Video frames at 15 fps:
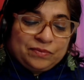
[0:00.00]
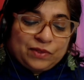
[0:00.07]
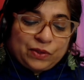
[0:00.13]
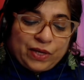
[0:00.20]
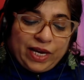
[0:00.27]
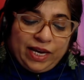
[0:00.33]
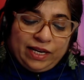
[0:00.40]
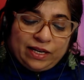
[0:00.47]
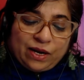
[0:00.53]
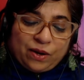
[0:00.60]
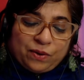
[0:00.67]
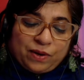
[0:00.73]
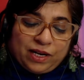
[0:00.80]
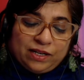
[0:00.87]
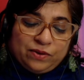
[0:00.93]

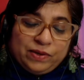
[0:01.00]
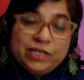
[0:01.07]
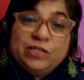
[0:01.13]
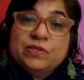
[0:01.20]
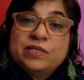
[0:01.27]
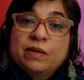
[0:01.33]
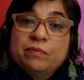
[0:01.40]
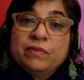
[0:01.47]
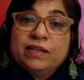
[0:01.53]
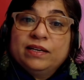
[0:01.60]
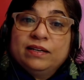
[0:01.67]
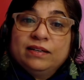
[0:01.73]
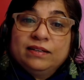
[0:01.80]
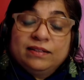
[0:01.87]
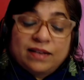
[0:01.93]
Okay, now
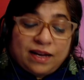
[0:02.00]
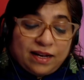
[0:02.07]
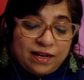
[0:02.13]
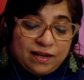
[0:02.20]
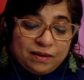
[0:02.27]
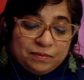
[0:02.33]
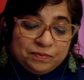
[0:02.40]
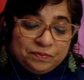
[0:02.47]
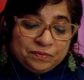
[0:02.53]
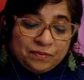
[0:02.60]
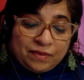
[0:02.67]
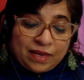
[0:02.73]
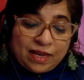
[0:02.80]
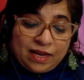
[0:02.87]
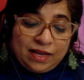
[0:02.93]
I'll read you
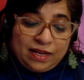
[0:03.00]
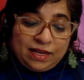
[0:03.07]
something